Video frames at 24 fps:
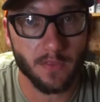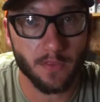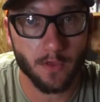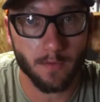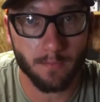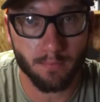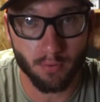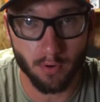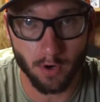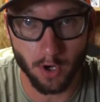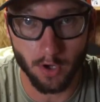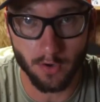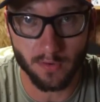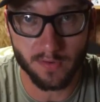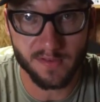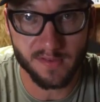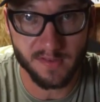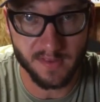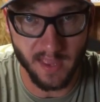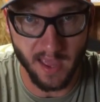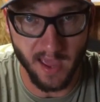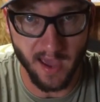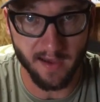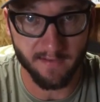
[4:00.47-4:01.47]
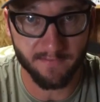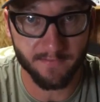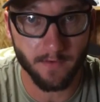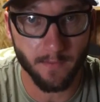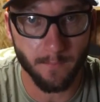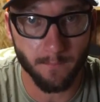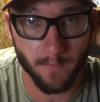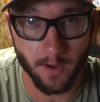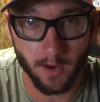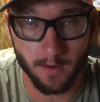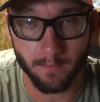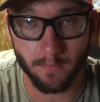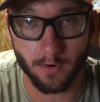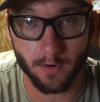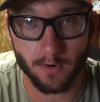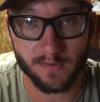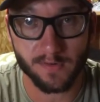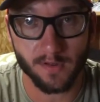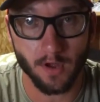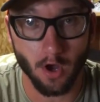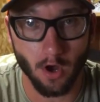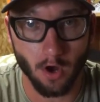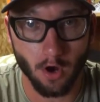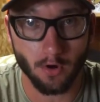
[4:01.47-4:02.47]
the pro staff members
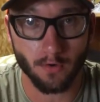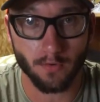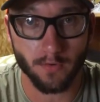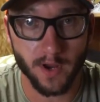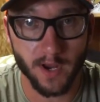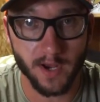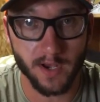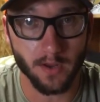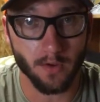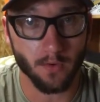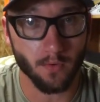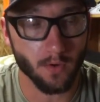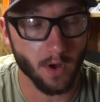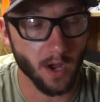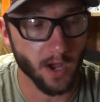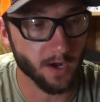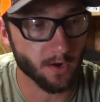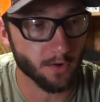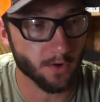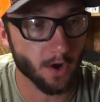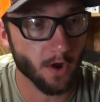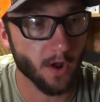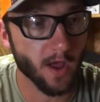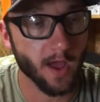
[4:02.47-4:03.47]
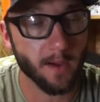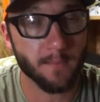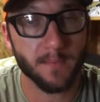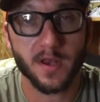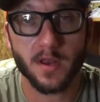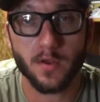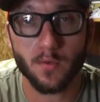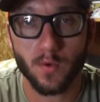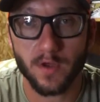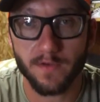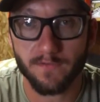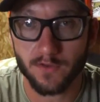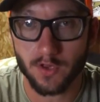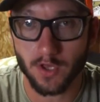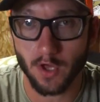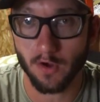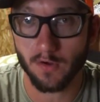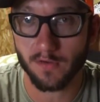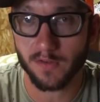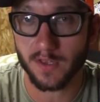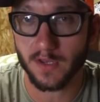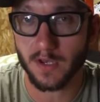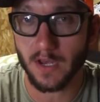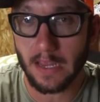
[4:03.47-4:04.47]
already. I don't know how many we've
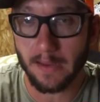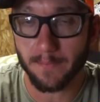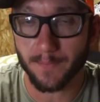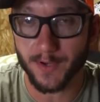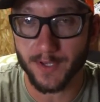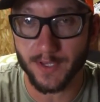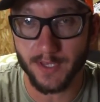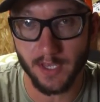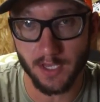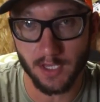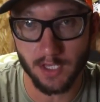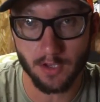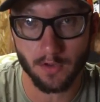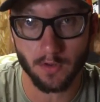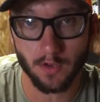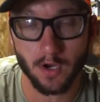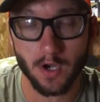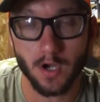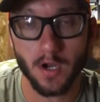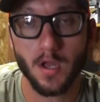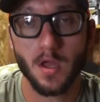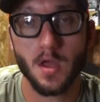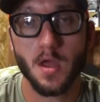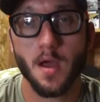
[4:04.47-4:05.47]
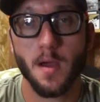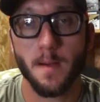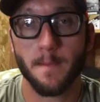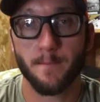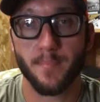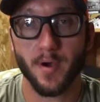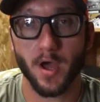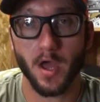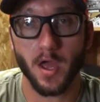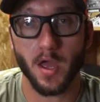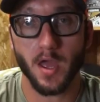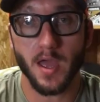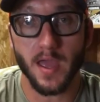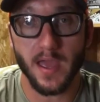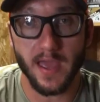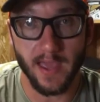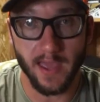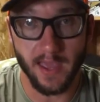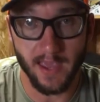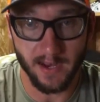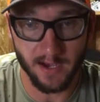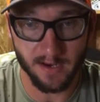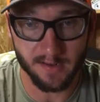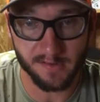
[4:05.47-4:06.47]
chosen in particular, but
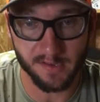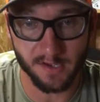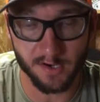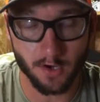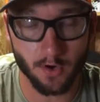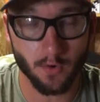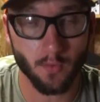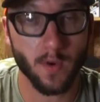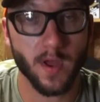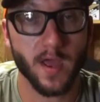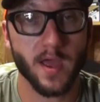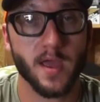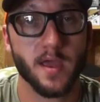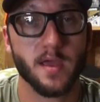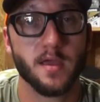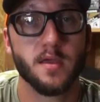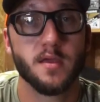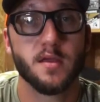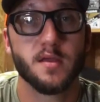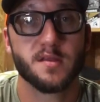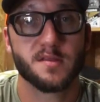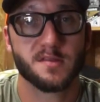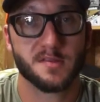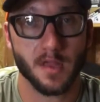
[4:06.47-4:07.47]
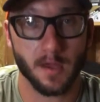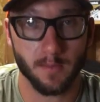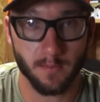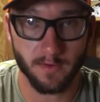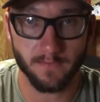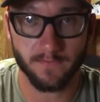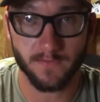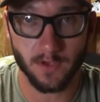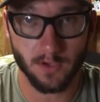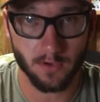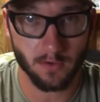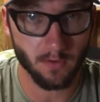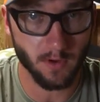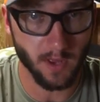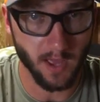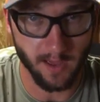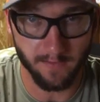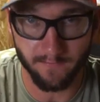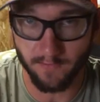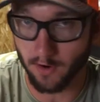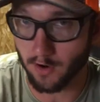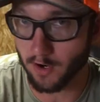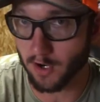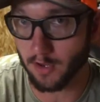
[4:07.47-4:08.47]
it is underway. Some of you
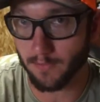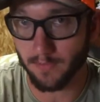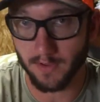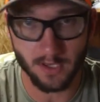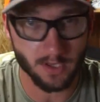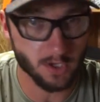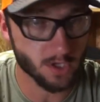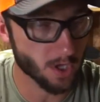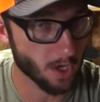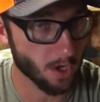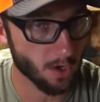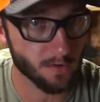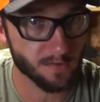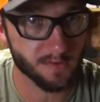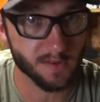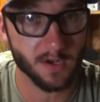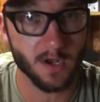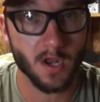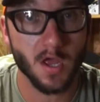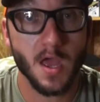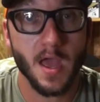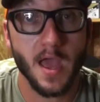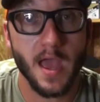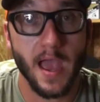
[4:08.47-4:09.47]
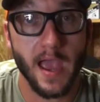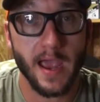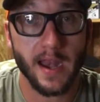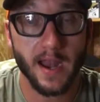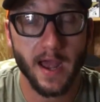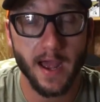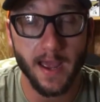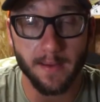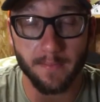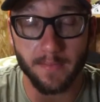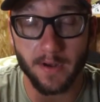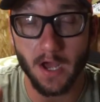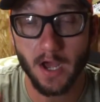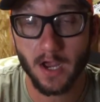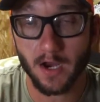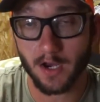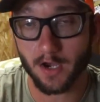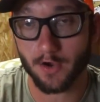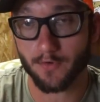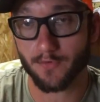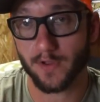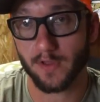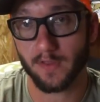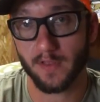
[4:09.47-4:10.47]
have already been chosen, and I am not going
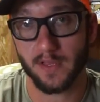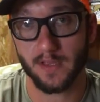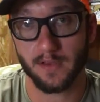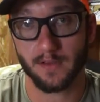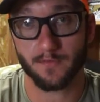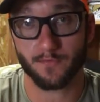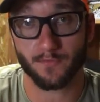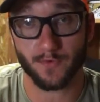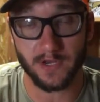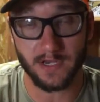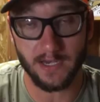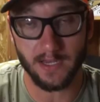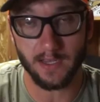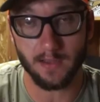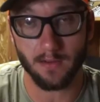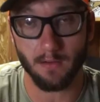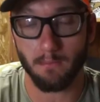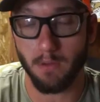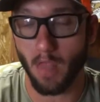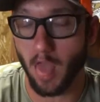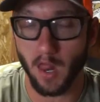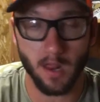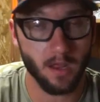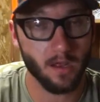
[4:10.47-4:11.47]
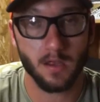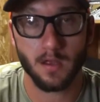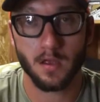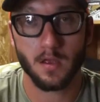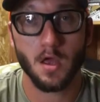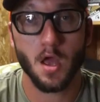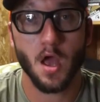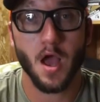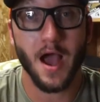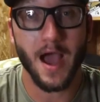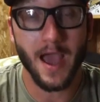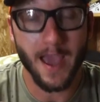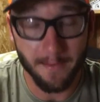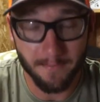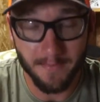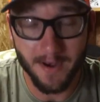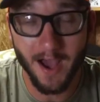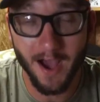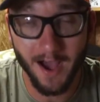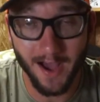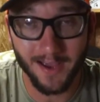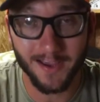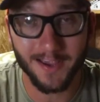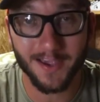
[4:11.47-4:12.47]
to I am
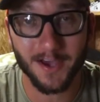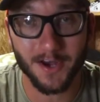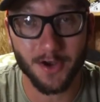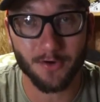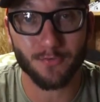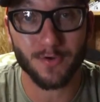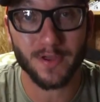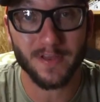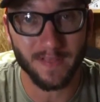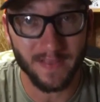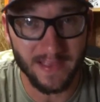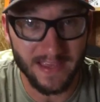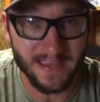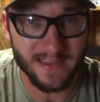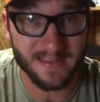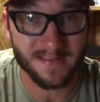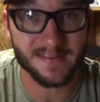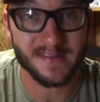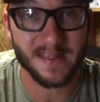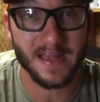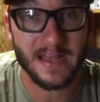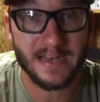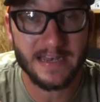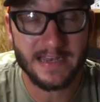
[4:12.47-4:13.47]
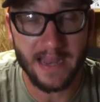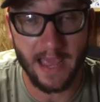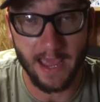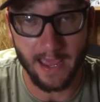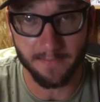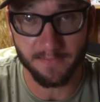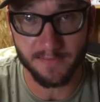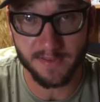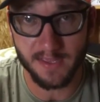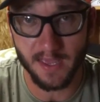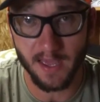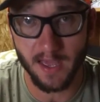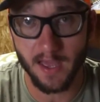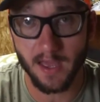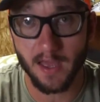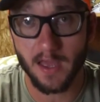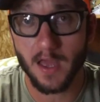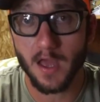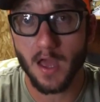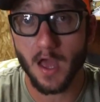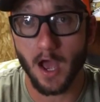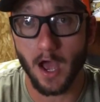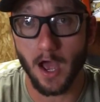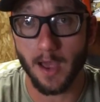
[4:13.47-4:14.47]
not going to release names yet.
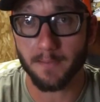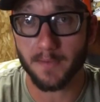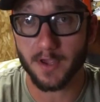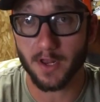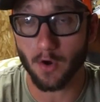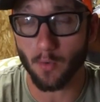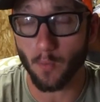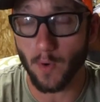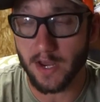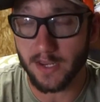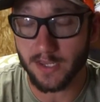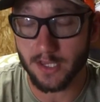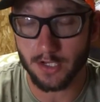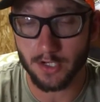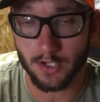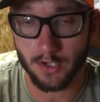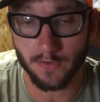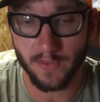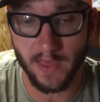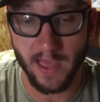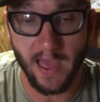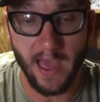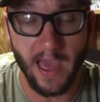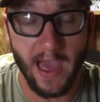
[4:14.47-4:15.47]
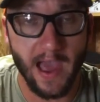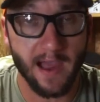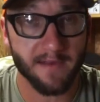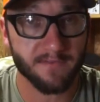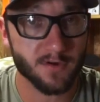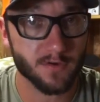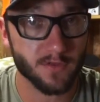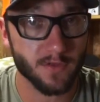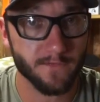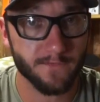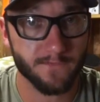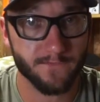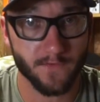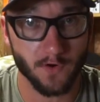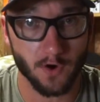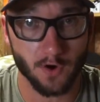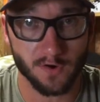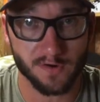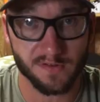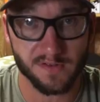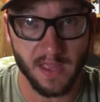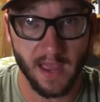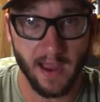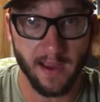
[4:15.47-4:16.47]
I'm going to wait to do that after the
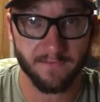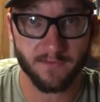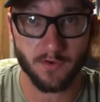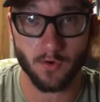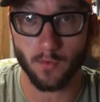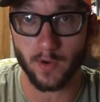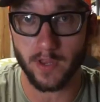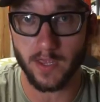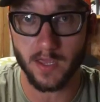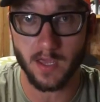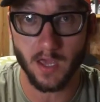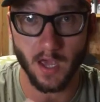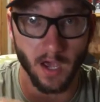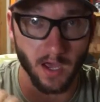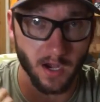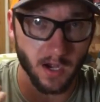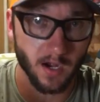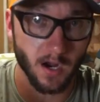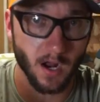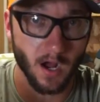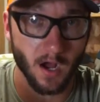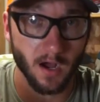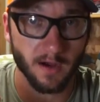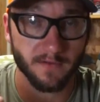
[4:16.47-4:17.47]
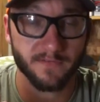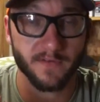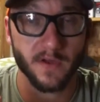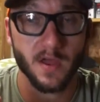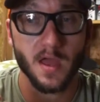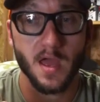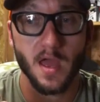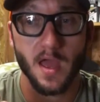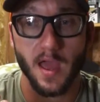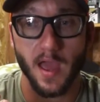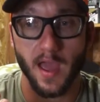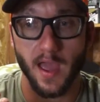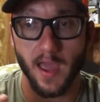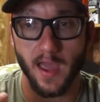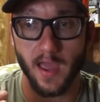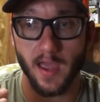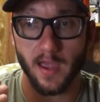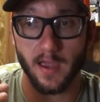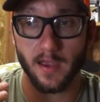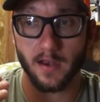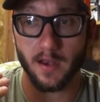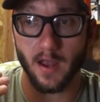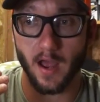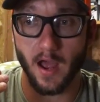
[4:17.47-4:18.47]
first, after we cut it off,
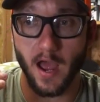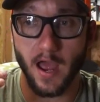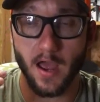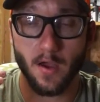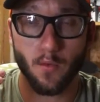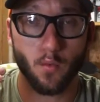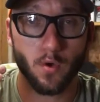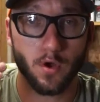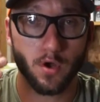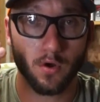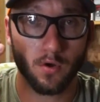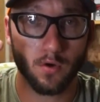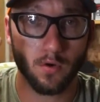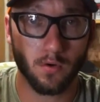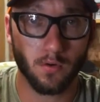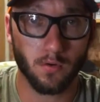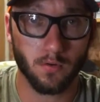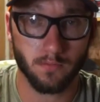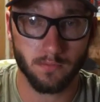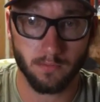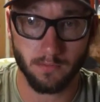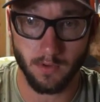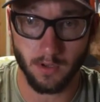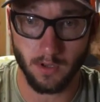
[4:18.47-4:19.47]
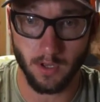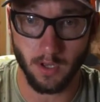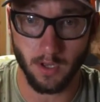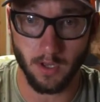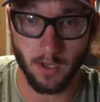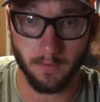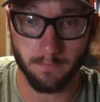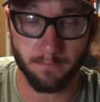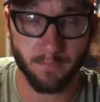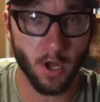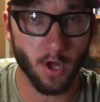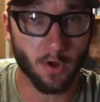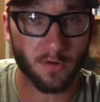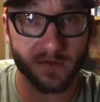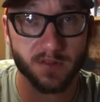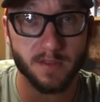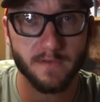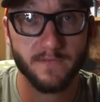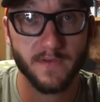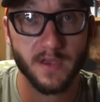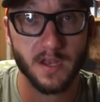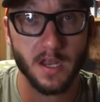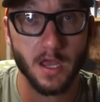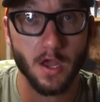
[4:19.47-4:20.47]
and I will uh, post a
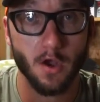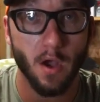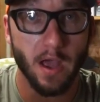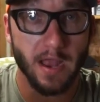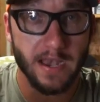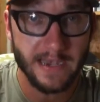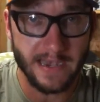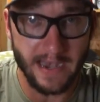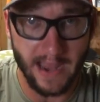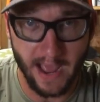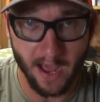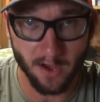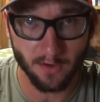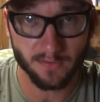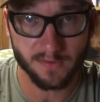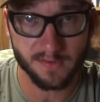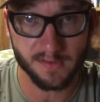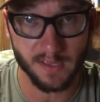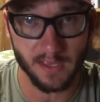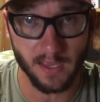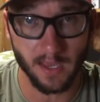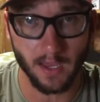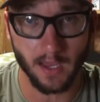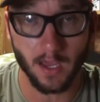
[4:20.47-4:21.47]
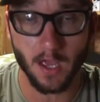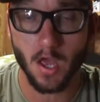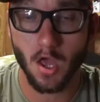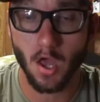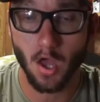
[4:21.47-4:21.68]
video announcing